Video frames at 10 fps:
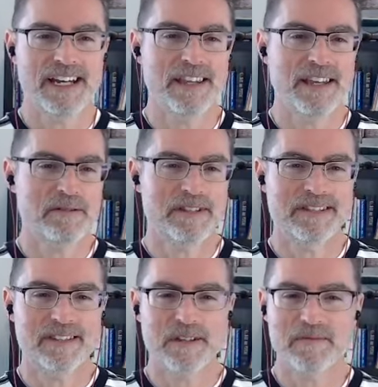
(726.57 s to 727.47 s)
and they would
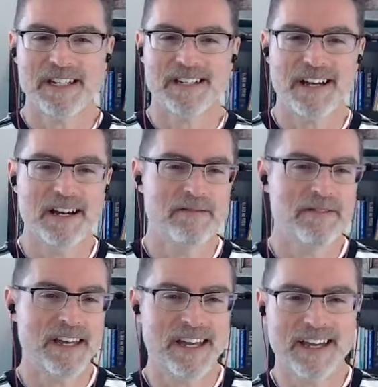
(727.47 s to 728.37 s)
still be kind of
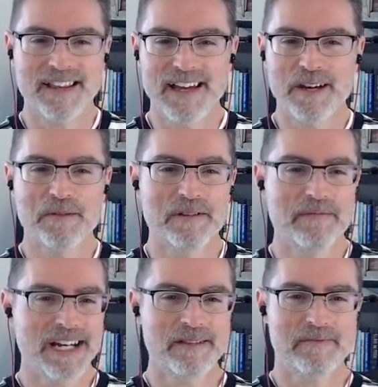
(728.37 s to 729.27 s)
thinking like, what am
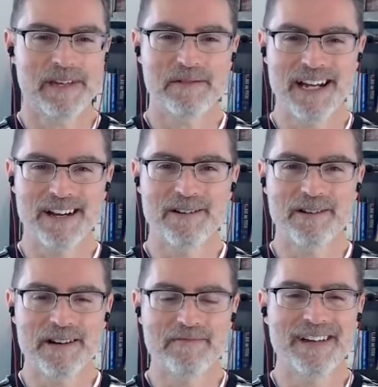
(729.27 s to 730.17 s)
I going to be when I
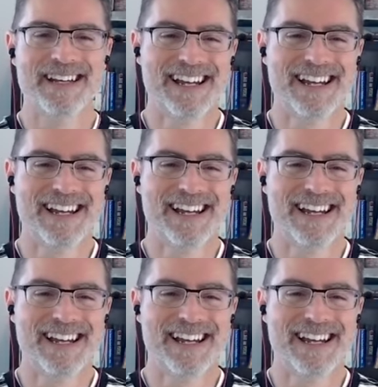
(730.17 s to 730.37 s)
grow up?